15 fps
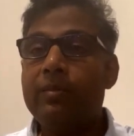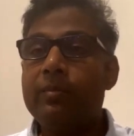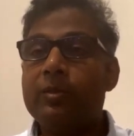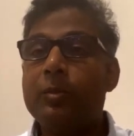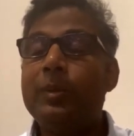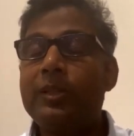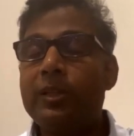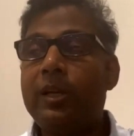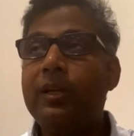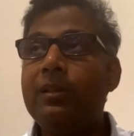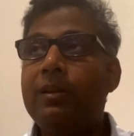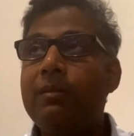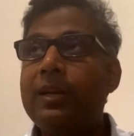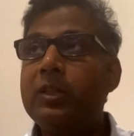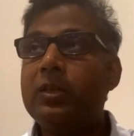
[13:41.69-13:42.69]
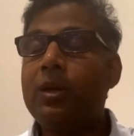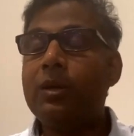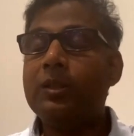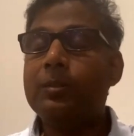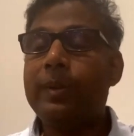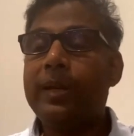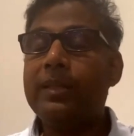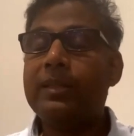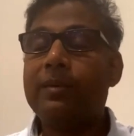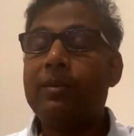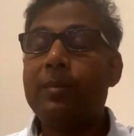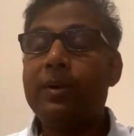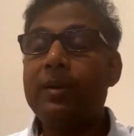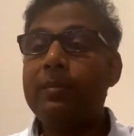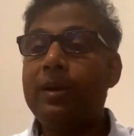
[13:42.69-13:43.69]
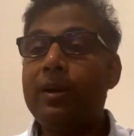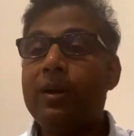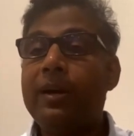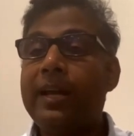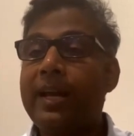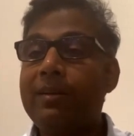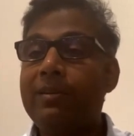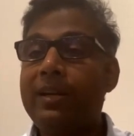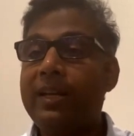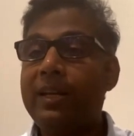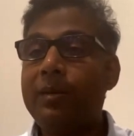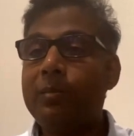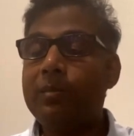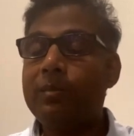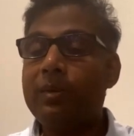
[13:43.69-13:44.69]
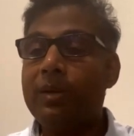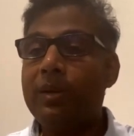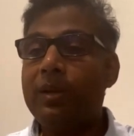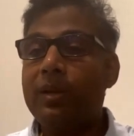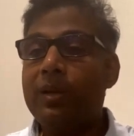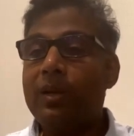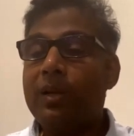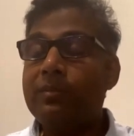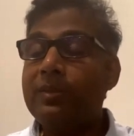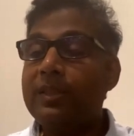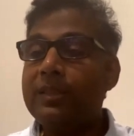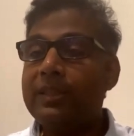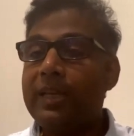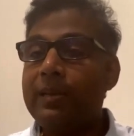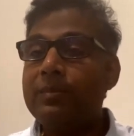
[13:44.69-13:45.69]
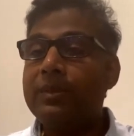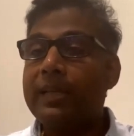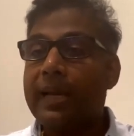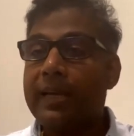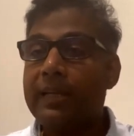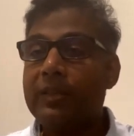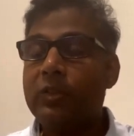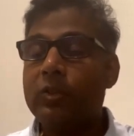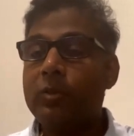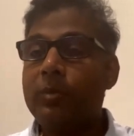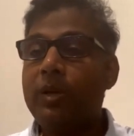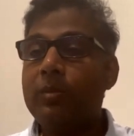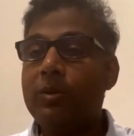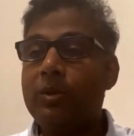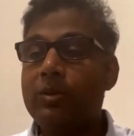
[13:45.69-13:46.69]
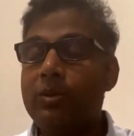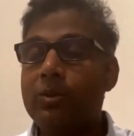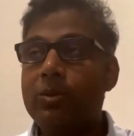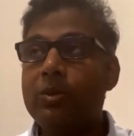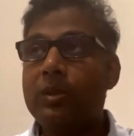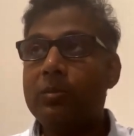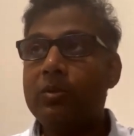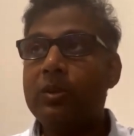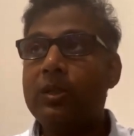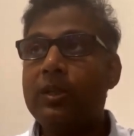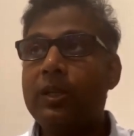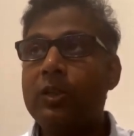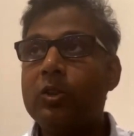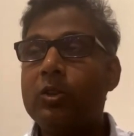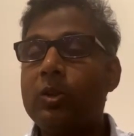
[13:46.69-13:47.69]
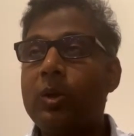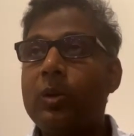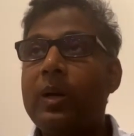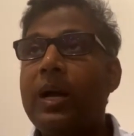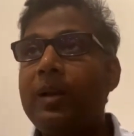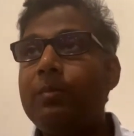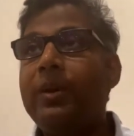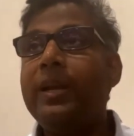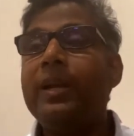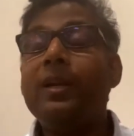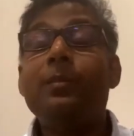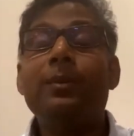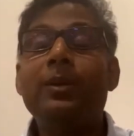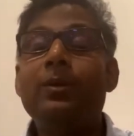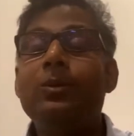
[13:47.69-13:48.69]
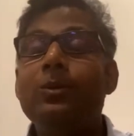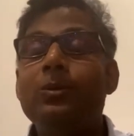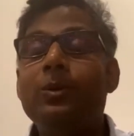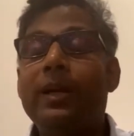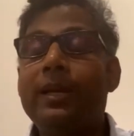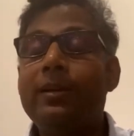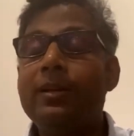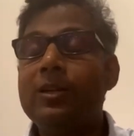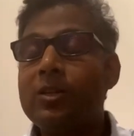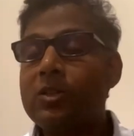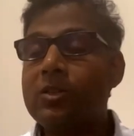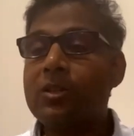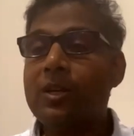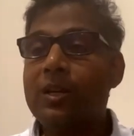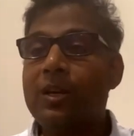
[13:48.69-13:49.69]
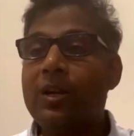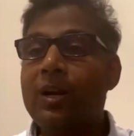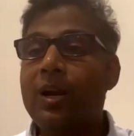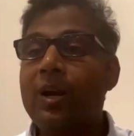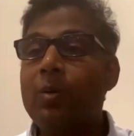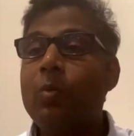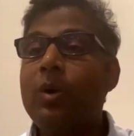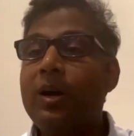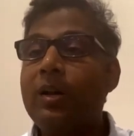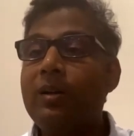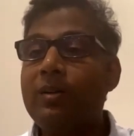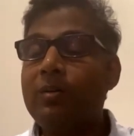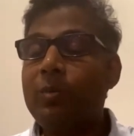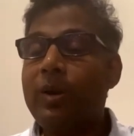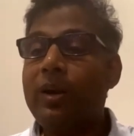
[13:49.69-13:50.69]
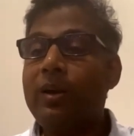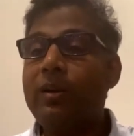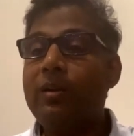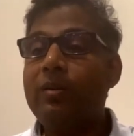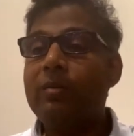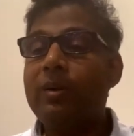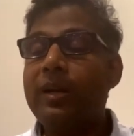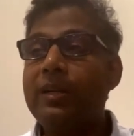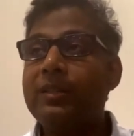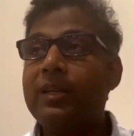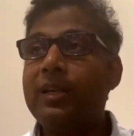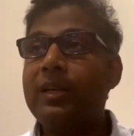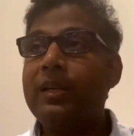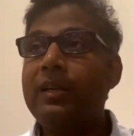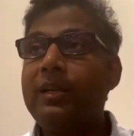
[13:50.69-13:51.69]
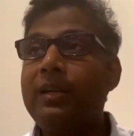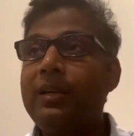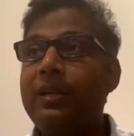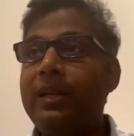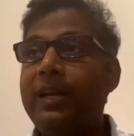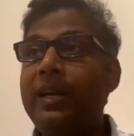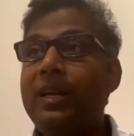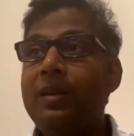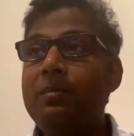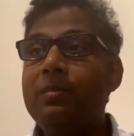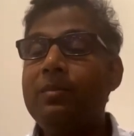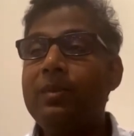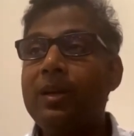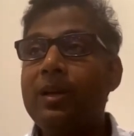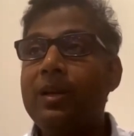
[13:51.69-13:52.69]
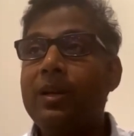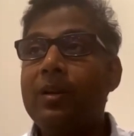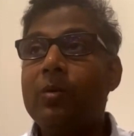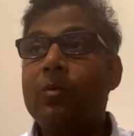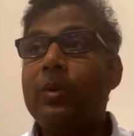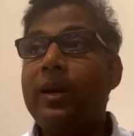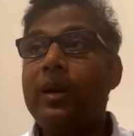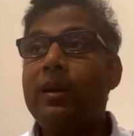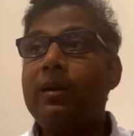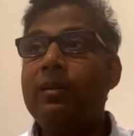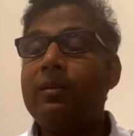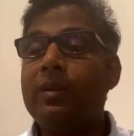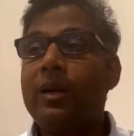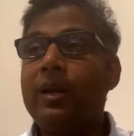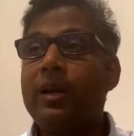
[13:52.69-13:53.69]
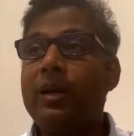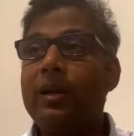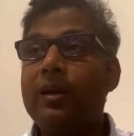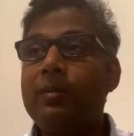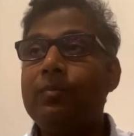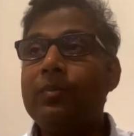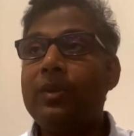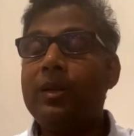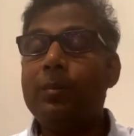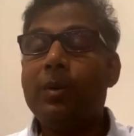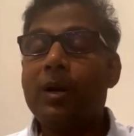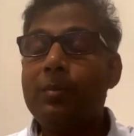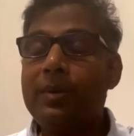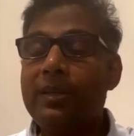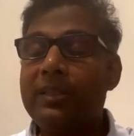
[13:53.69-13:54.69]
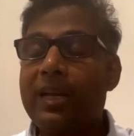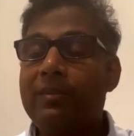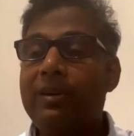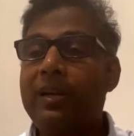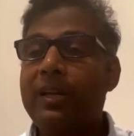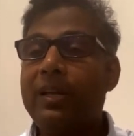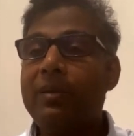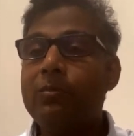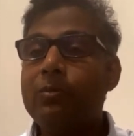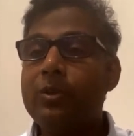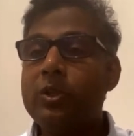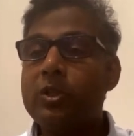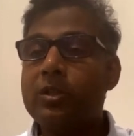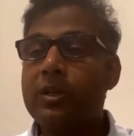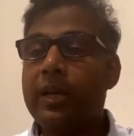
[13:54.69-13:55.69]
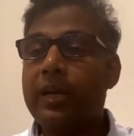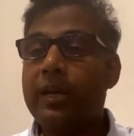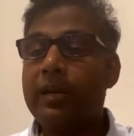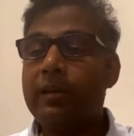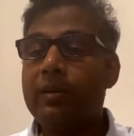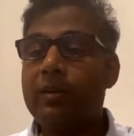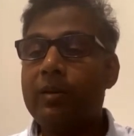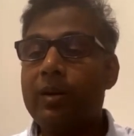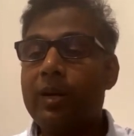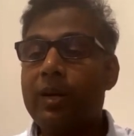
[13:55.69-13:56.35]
especially in the restaurant space, everybody may not have a team of the same size to be able to do some of the things. So I'll break it up into two areas. One where it's a team where departments have a team which can